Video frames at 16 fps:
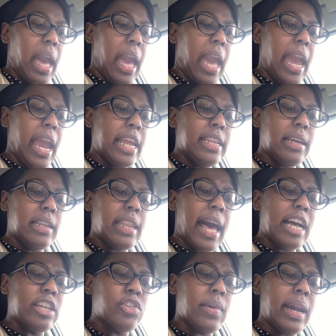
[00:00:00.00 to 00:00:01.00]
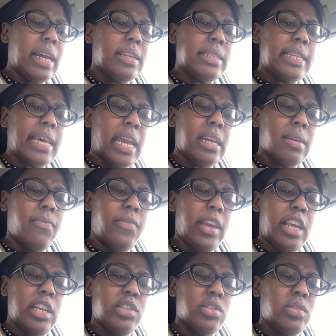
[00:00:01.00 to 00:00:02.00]
and not trying to take
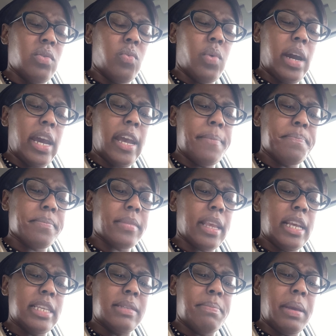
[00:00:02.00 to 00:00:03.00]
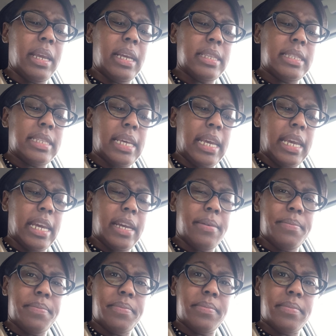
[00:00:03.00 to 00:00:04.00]
offense to what is being said.
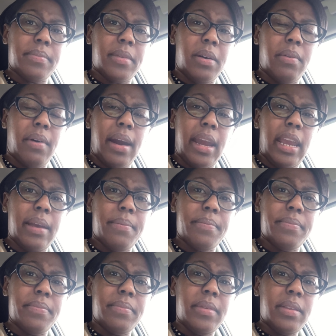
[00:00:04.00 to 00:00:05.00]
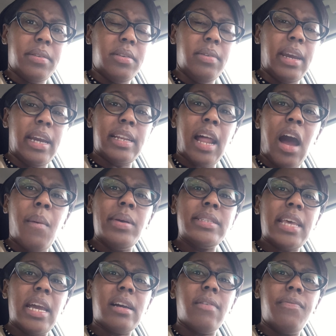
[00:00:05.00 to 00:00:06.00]
All right. You can't
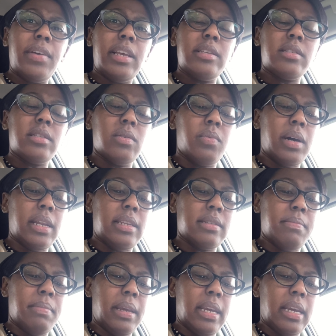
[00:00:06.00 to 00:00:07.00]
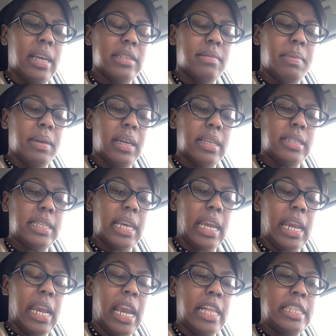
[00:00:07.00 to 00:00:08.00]
always take offense to what is being is being said
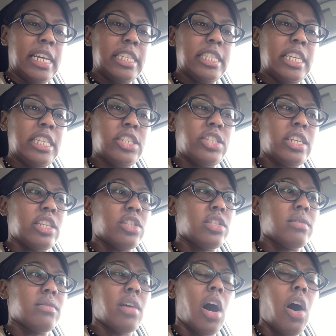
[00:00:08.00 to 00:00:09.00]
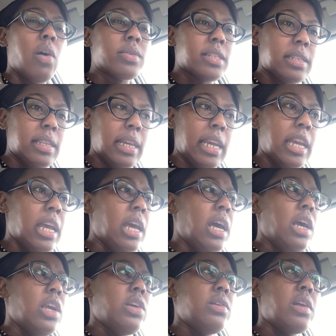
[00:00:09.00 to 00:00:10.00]
unless it's just totally,
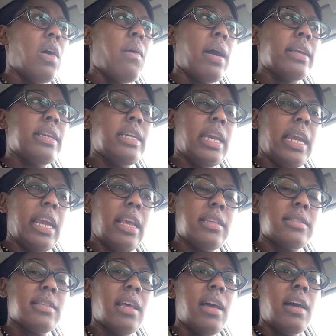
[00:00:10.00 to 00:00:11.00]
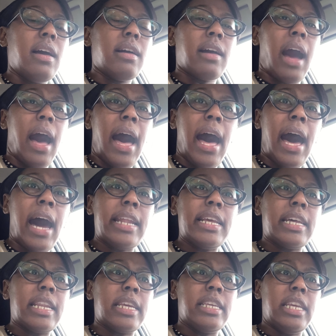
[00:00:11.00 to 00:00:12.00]
you know, against God
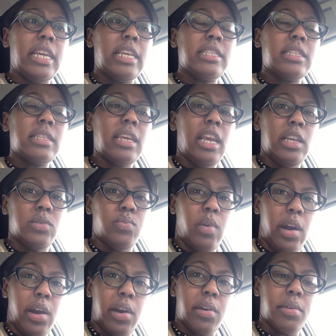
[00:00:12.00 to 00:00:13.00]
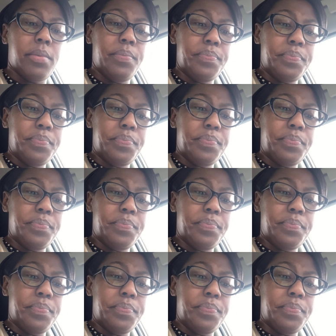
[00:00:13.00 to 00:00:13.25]
and against his word.